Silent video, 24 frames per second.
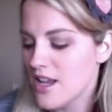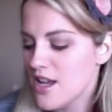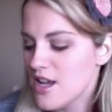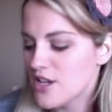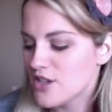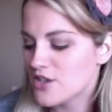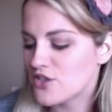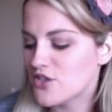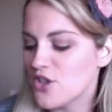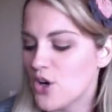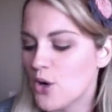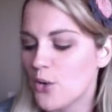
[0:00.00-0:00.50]

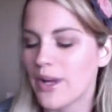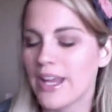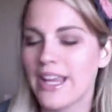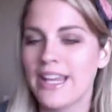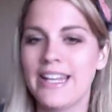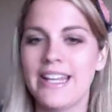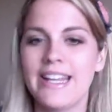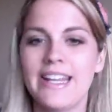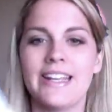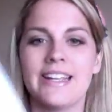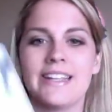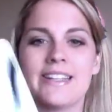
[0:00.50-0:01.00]
So it
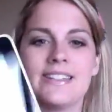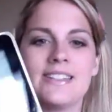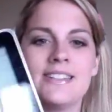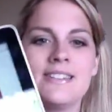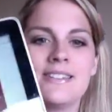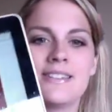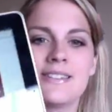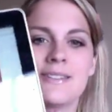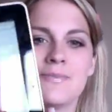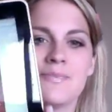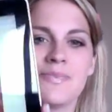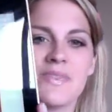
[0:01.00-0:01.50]

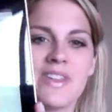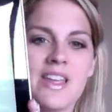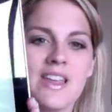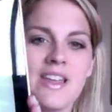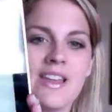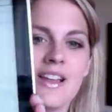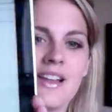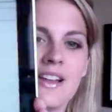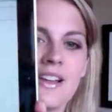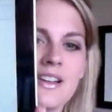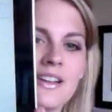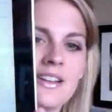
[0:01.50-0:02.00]
is
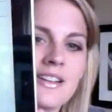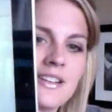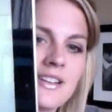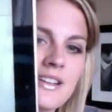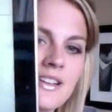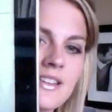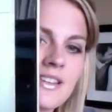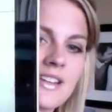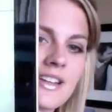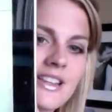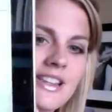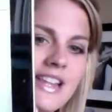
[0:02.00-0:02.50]

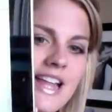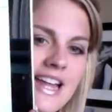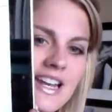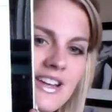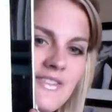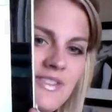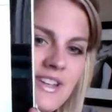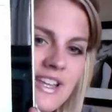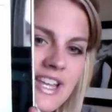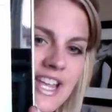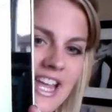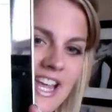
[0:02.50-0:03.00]
The Clan of
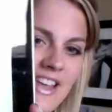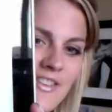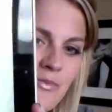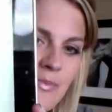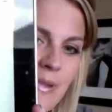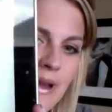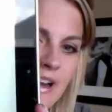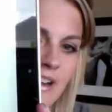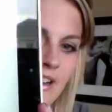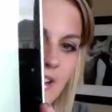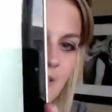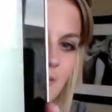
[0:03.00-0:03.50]
the Cave
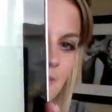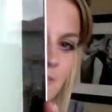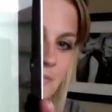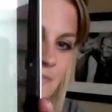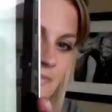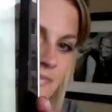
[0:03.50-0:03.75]
Bear.